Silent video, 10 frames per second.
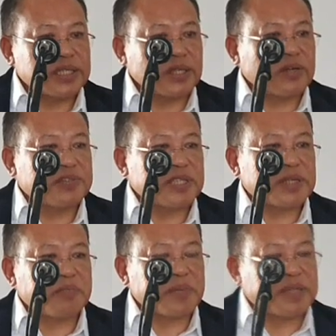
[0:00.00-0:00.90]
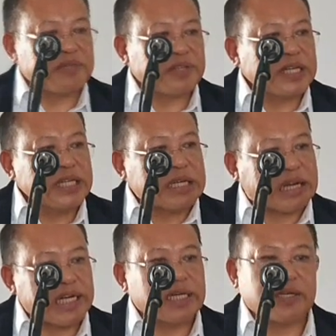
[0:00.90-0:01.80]
and office have made very
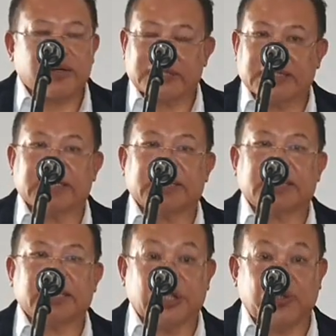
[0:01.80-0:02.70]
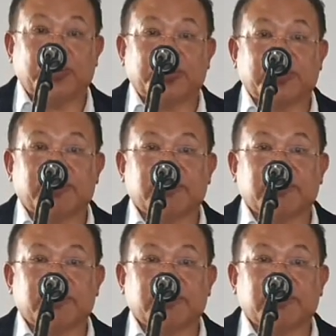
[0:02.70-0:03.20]
clear on this issue